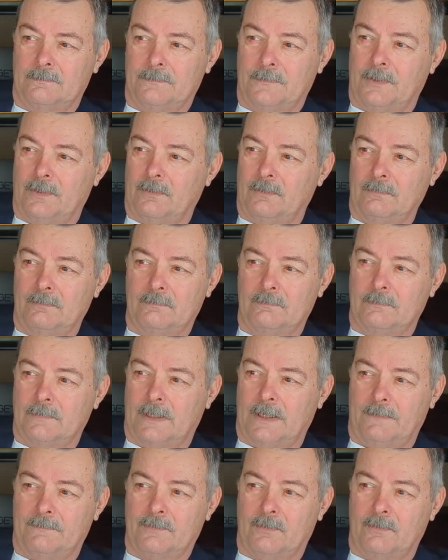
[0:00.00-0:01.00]
you know,
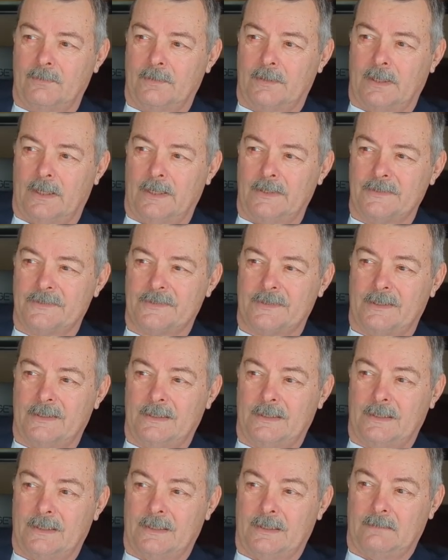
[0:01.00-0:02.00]
I'd have to go to God and
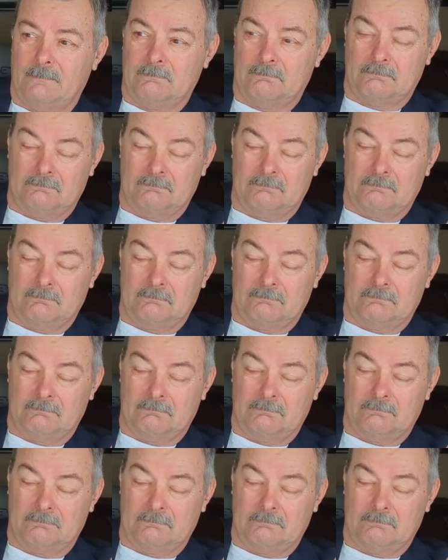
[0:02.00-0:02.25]
say, uh,